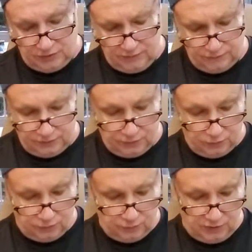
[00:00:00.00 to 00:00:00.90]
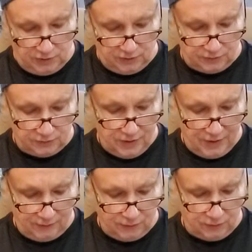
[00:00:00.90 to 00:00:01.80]
definitely it would mean it's
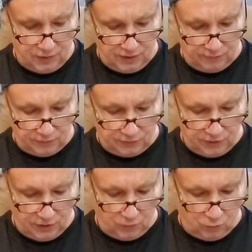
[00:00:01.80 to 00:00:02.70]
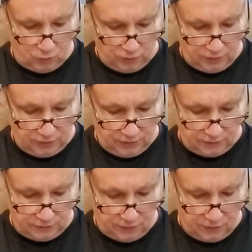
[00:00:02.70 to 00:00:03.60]
not the time to kind of work
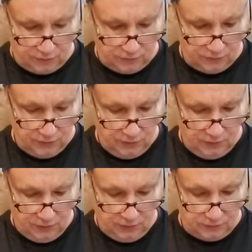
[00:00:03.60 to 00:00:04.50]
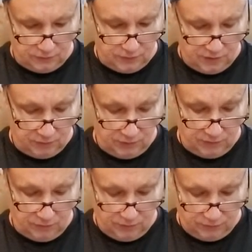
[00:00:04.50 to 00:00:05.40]
against others. It's a time to
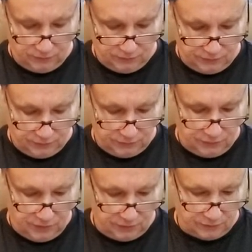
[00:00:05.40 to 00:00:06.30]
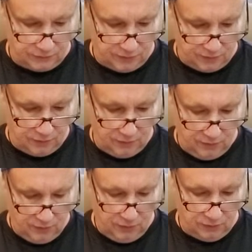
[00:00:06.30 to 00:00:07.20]
give others the chance
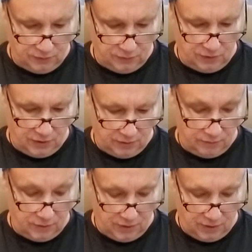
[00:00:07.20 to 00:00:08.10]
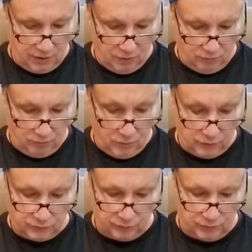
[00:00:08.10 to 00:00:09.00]
to kind of help
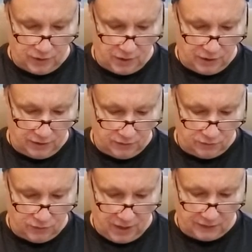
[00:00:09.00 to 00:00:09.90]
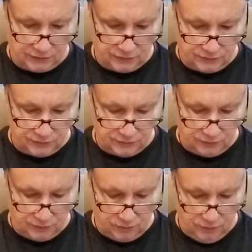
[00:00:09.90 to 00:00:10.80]
multiply your actions, you
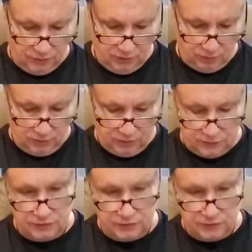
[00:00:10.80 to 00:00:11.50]
know. Because